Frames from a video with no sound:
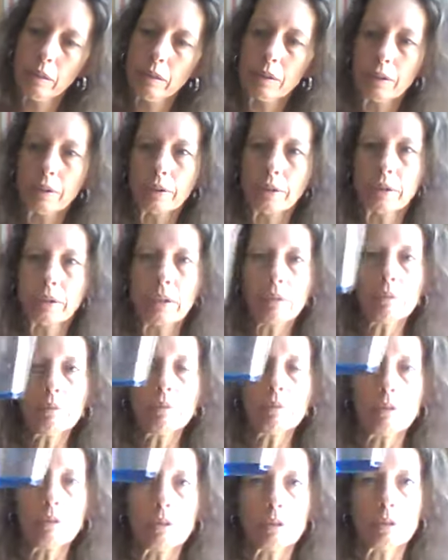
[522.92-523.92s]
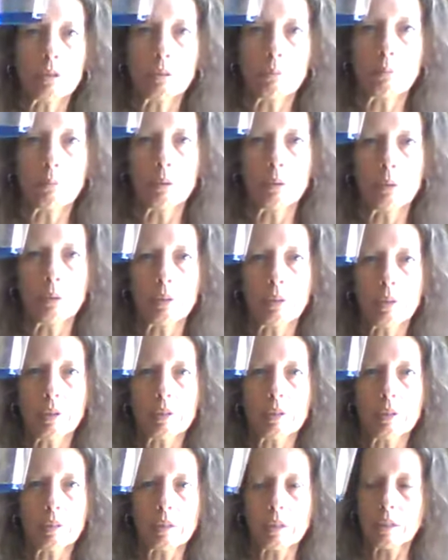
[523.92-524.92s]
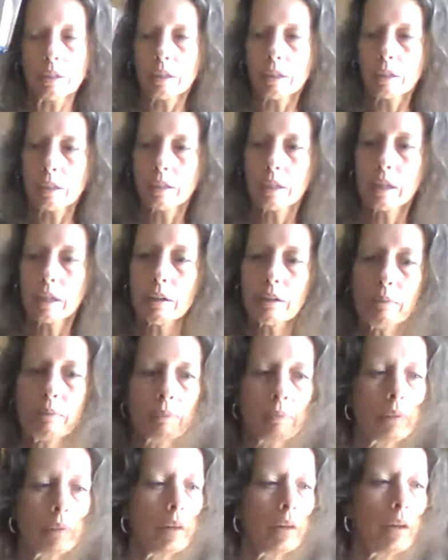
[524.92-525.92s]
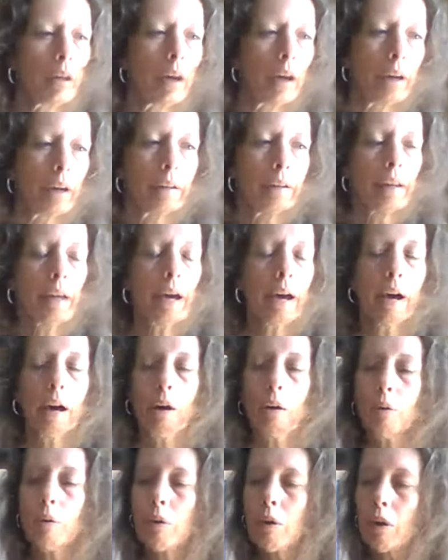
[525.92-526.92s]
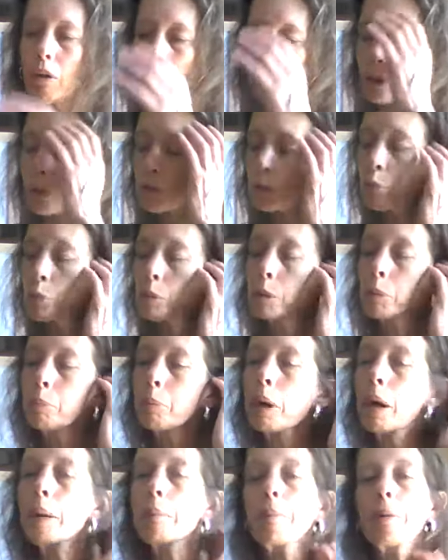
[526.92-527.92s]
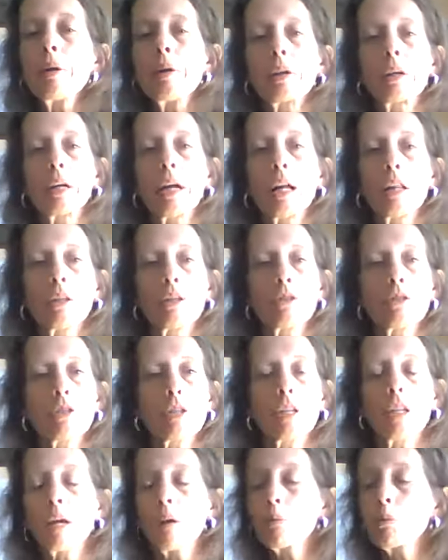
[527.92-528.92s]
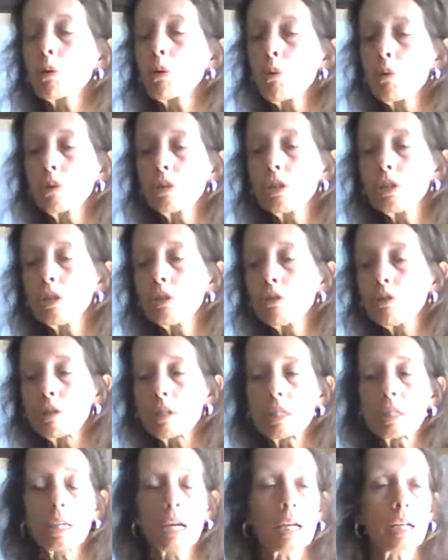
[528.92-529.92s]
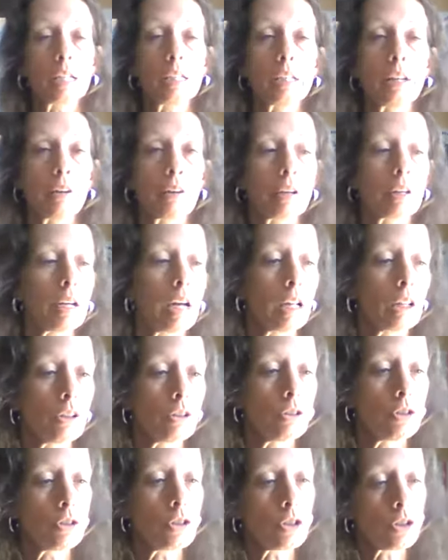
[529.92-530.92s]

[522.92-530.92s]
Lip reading: Okay, there's the blue. You can see it in there. And now, those were the primary colors, and now we're going to do the secondary colors.